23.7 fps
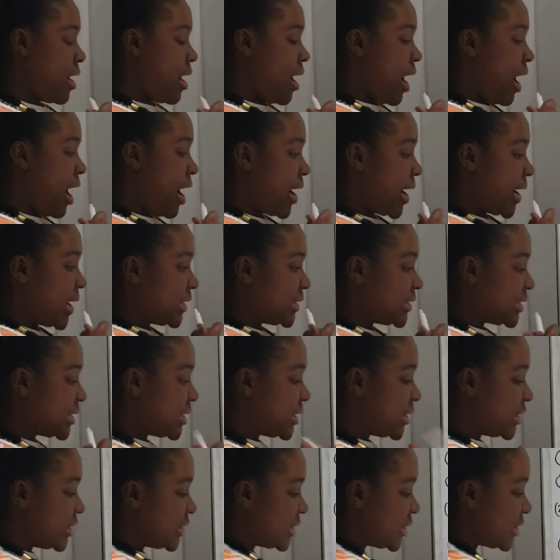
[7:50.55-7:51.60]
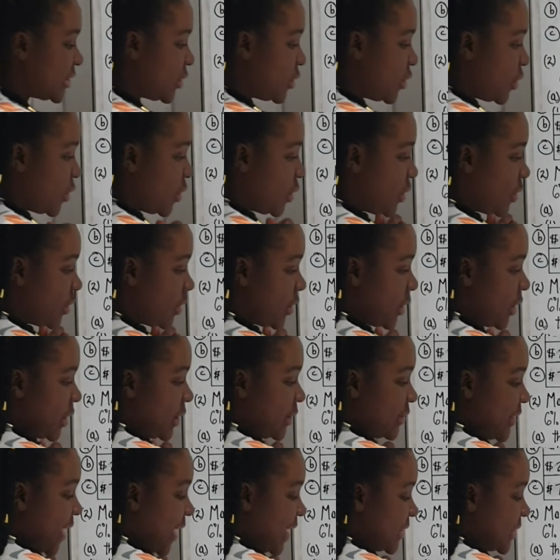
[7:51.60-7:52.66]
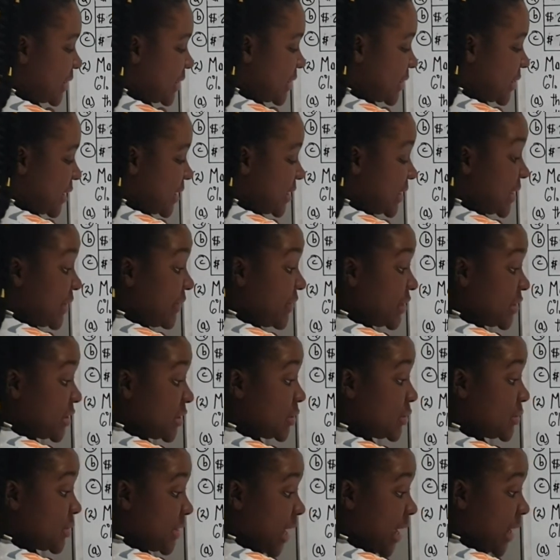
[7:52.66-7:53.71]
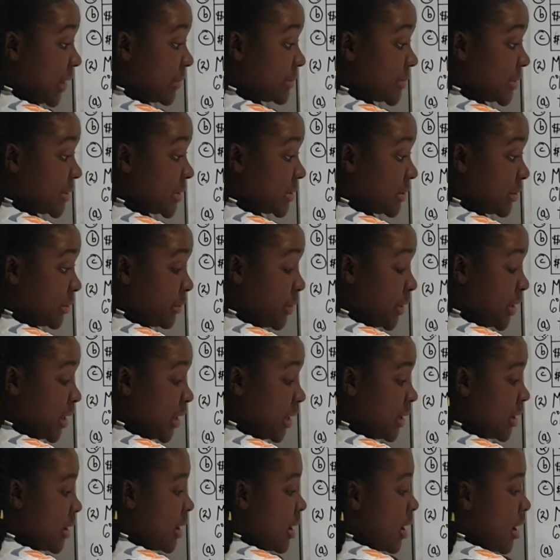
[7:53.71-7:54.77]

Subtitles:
Alright, so that's 72 times 3.